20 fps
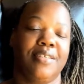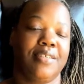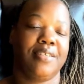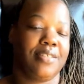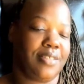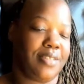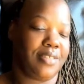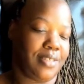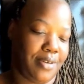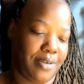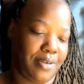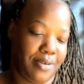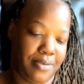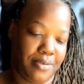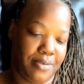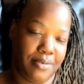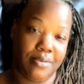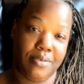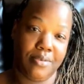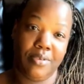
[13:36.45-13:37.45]

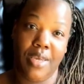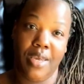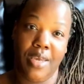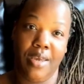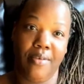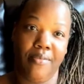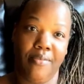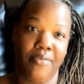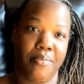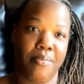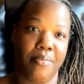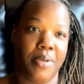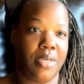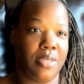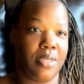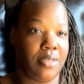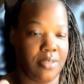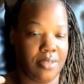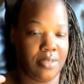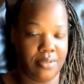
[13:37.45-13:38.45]
So now for me
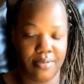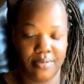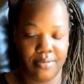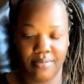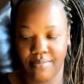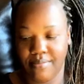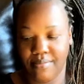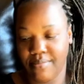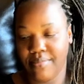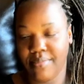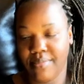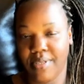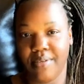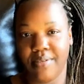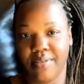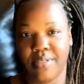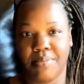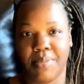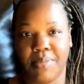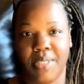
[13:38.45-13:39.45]
to
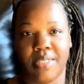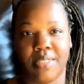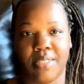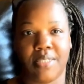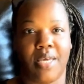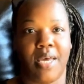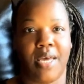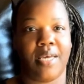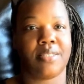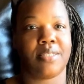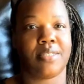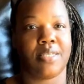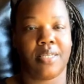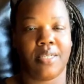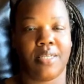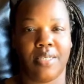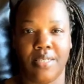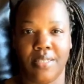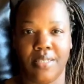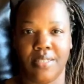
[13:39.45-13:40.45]
give some insights and
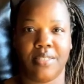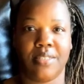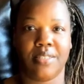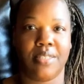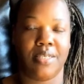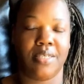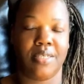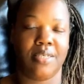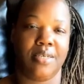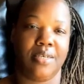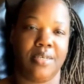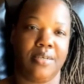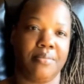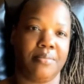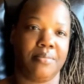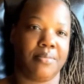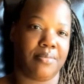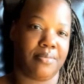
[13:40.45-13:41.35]
clean this thing up,